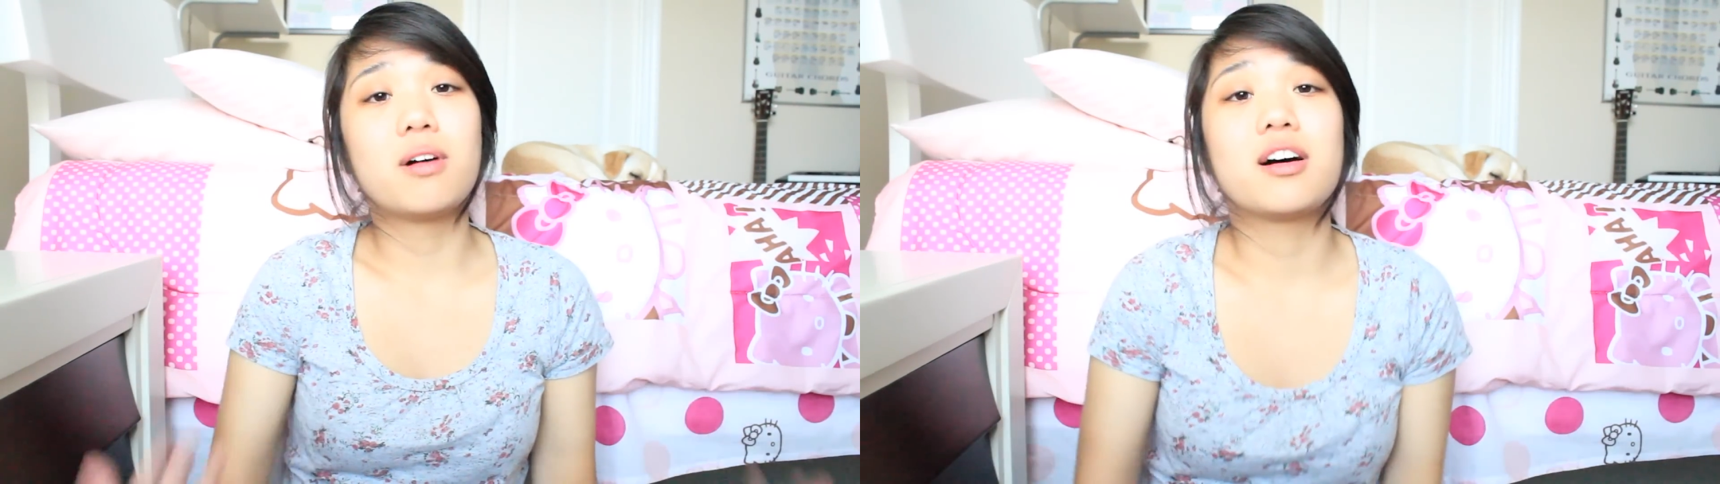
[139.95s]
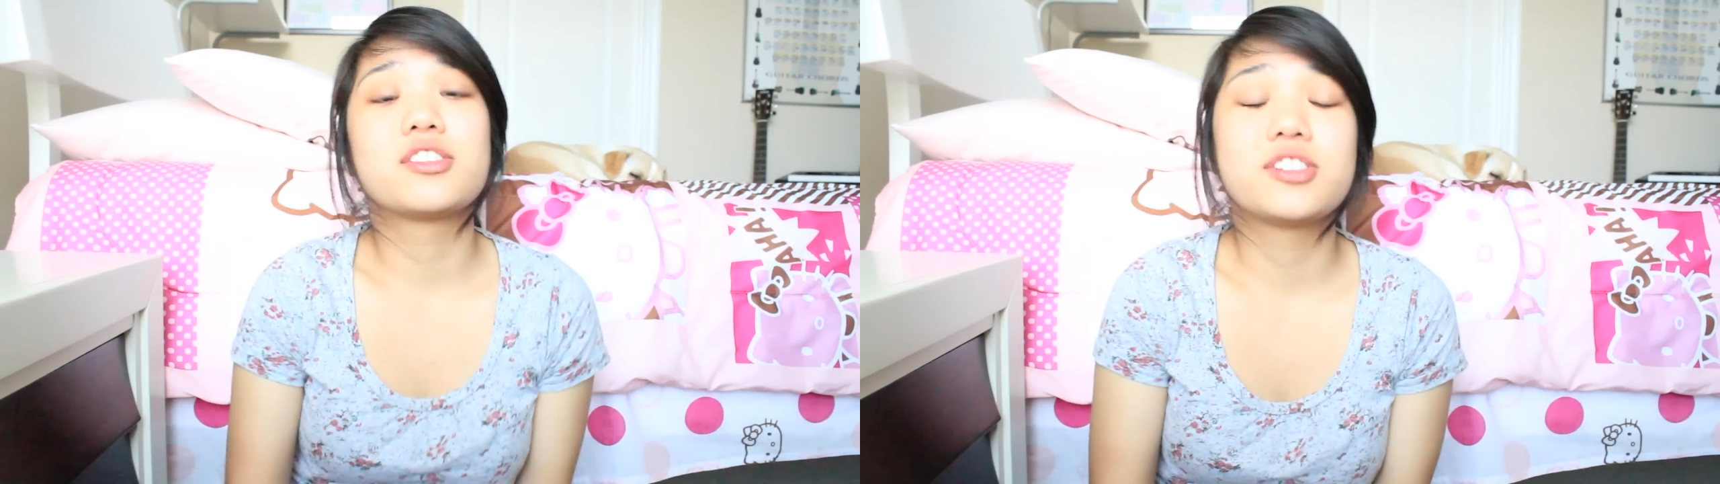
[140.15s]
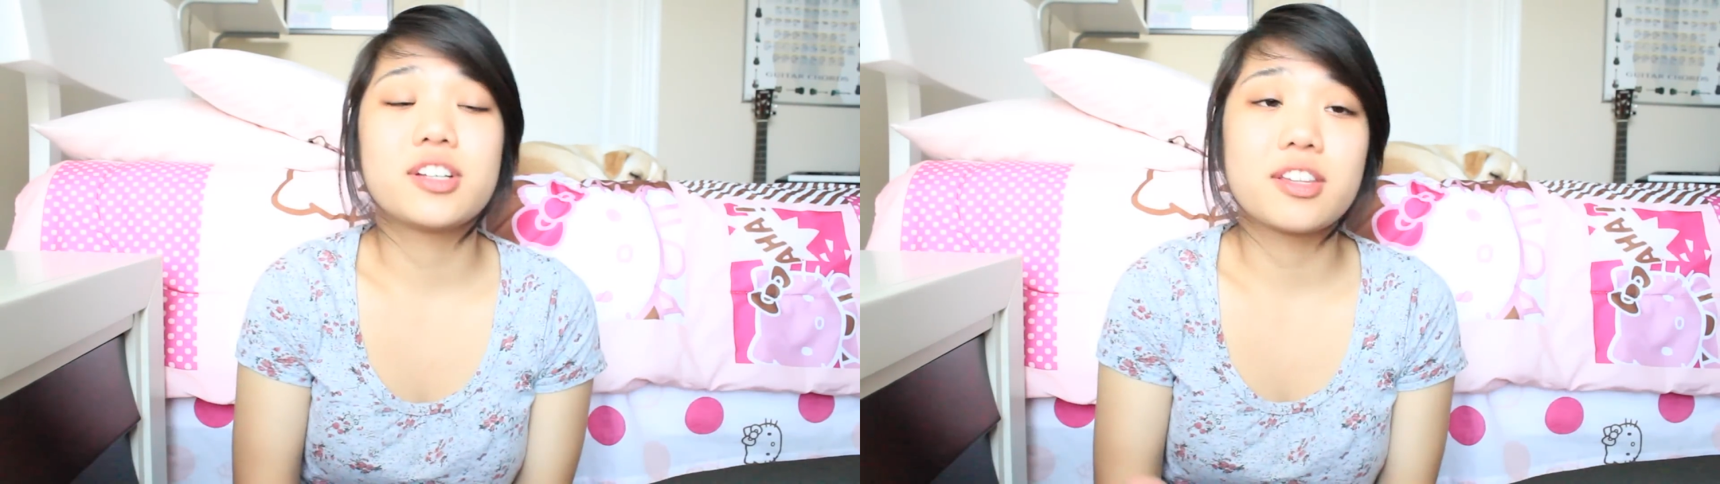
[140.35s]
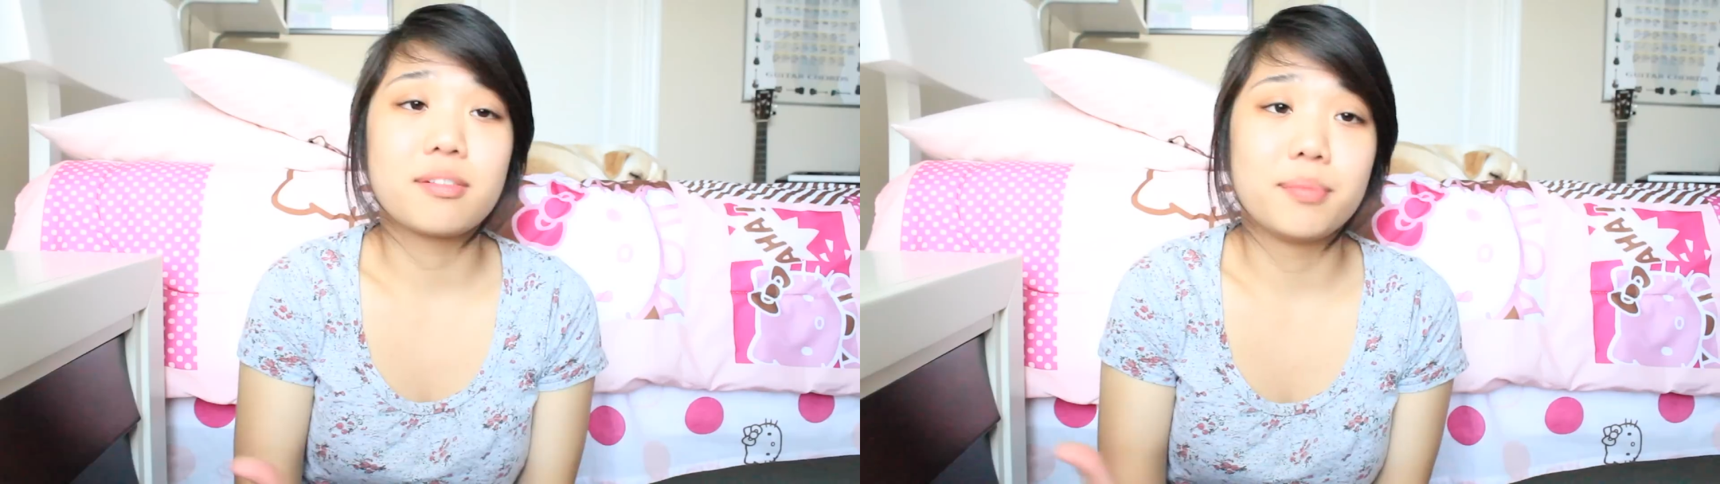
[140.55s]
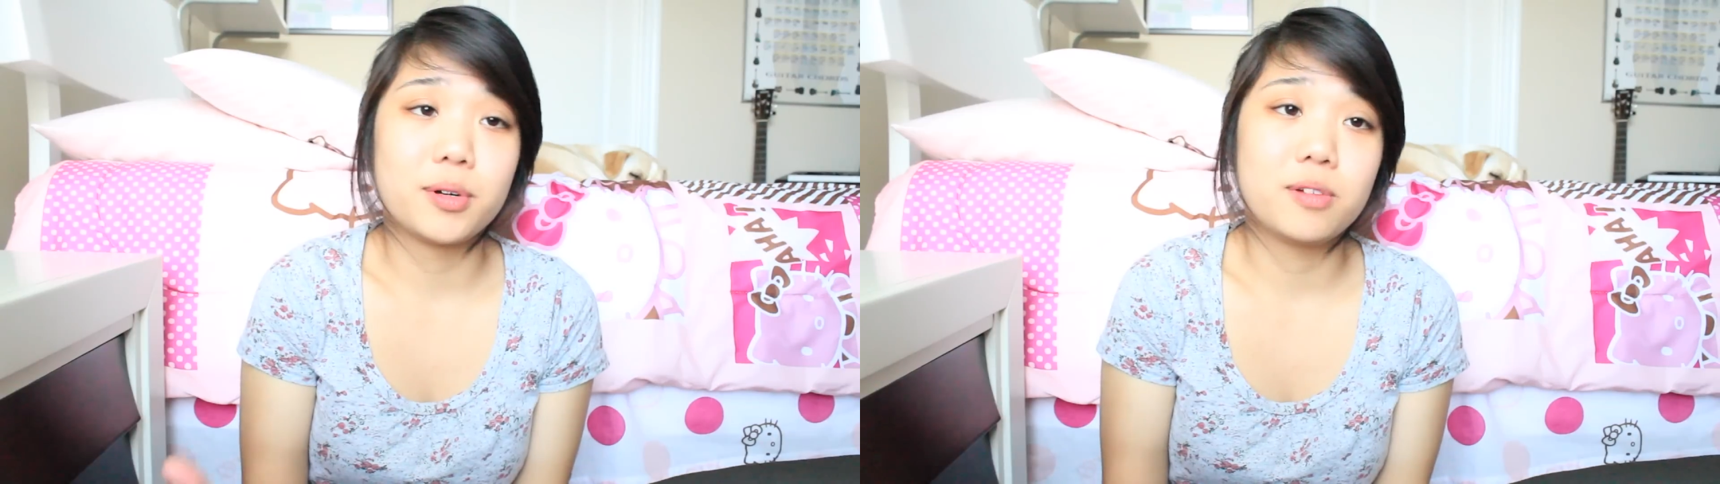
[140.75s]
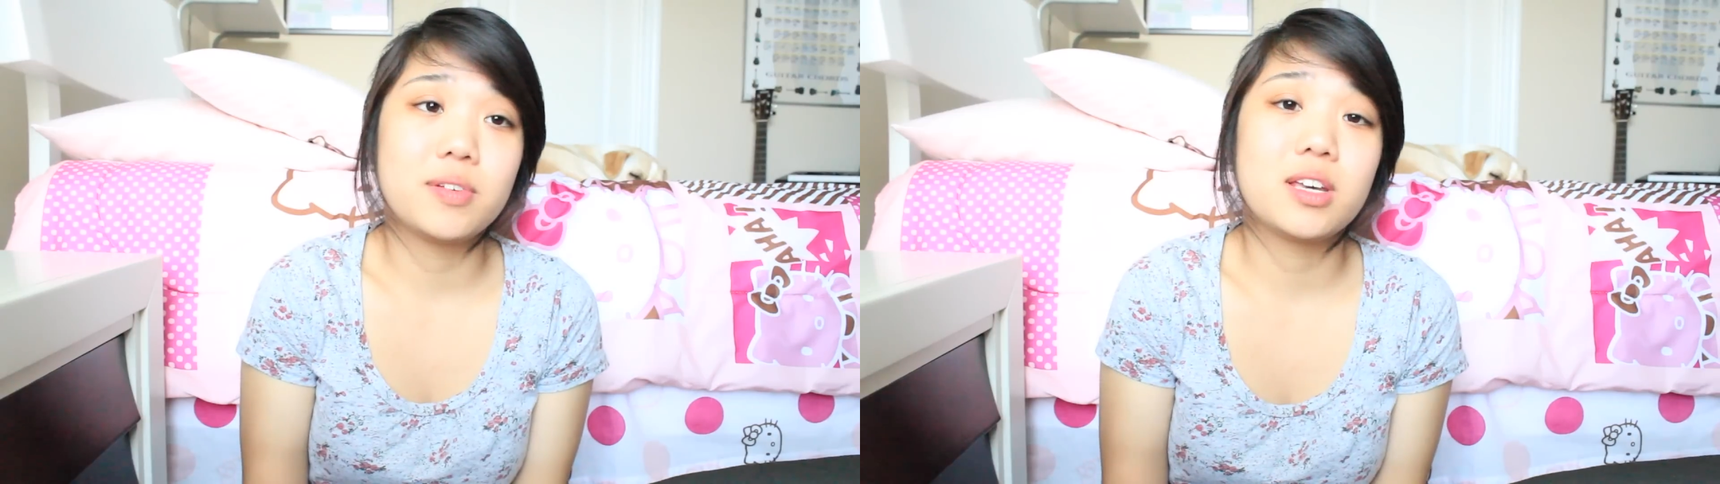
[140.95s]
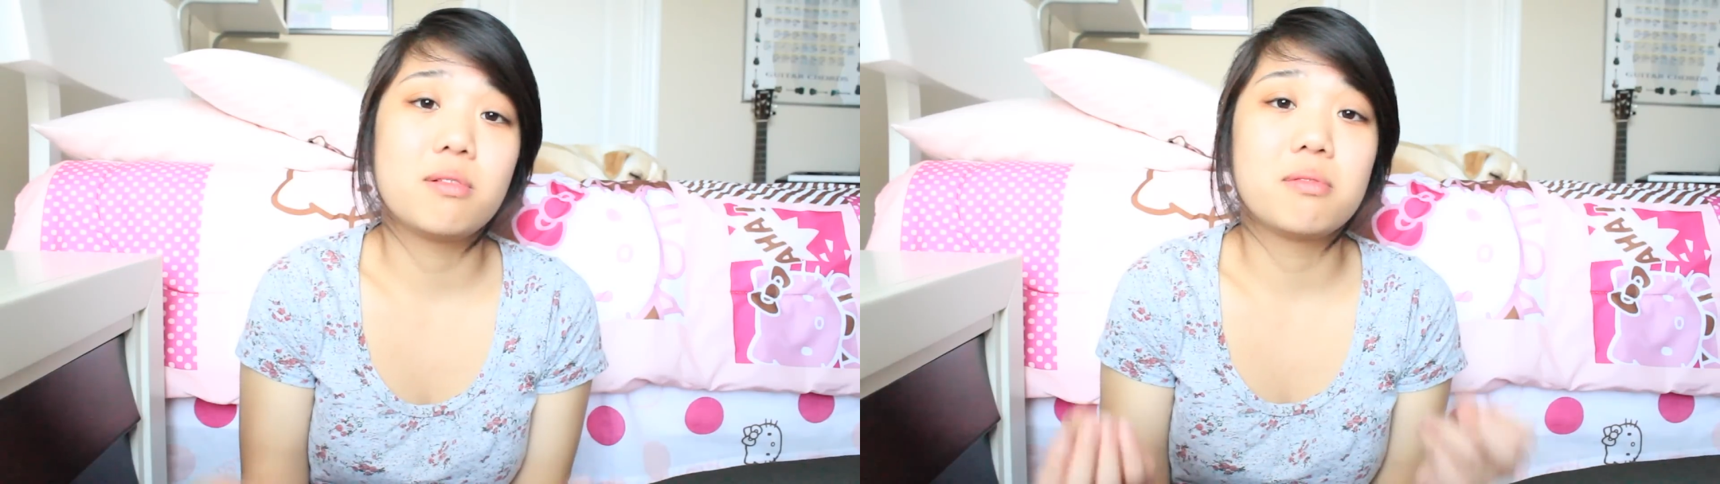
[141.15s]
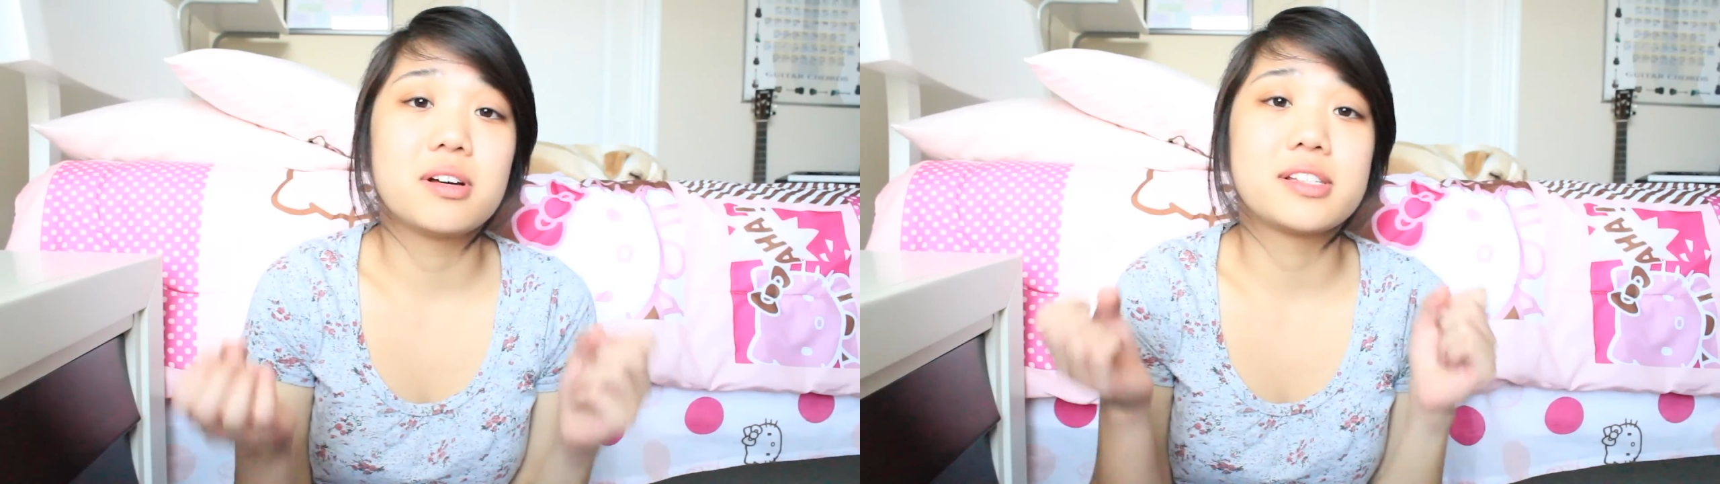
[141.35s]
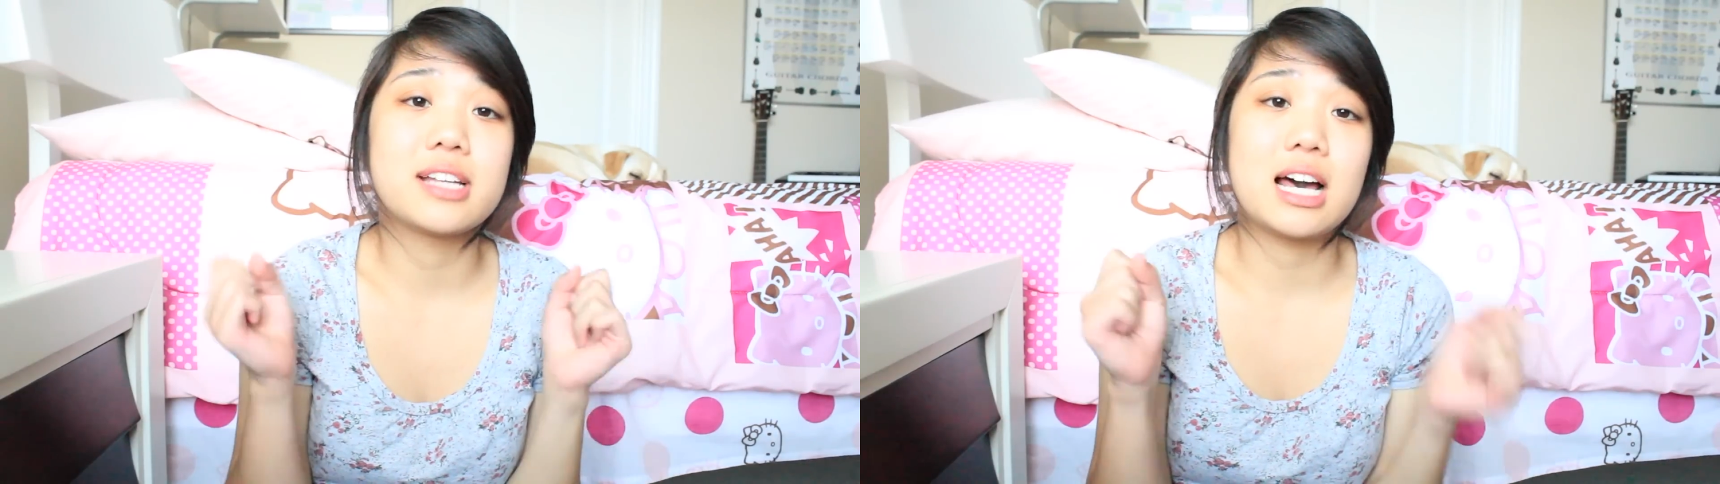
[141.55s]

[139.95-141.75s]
watching the movie was